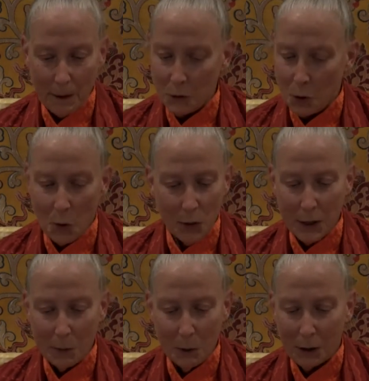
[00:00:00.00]
No,
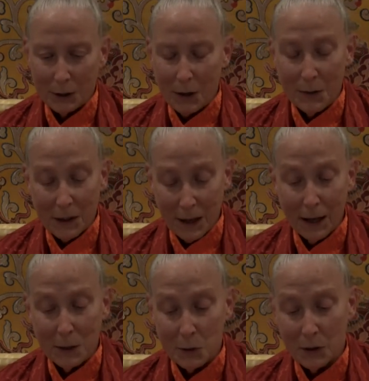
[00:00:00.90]
Ewald, on the
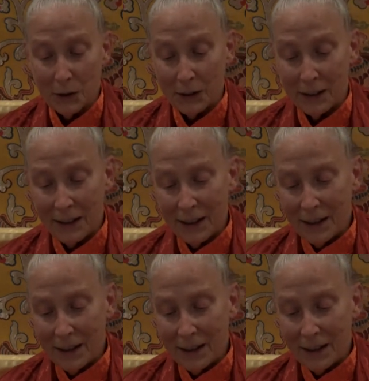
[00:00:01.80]
contrary.